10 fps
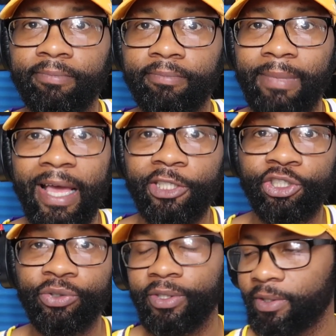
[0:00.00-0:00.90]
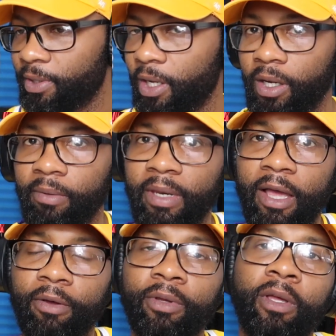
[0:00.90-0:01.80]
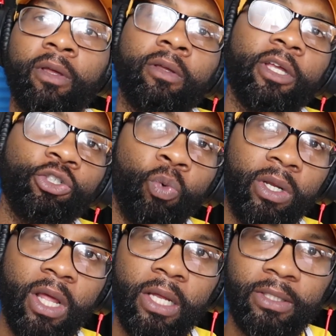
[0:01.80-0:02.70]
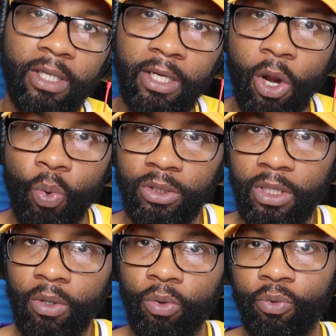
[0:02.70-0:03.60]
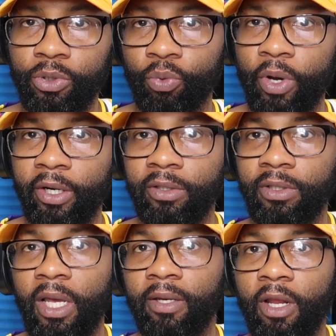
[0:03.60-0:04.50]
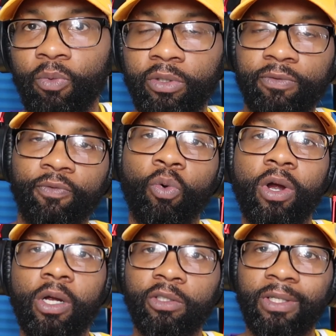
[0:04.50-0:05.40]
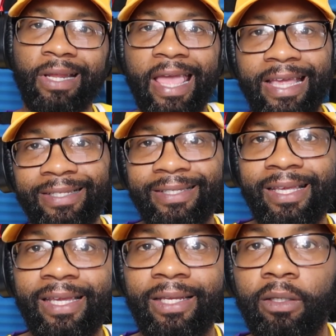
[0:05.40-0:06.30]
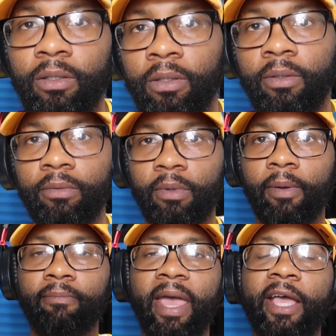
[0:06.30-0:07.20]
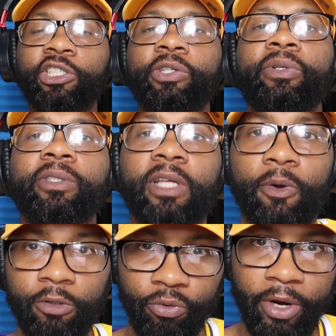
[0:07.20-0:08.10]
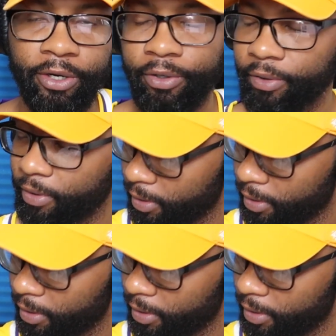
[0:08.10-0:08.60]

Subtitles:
mass shootings. Now, in 2019, it was a record set. That was 418 mass shootings. That was a record.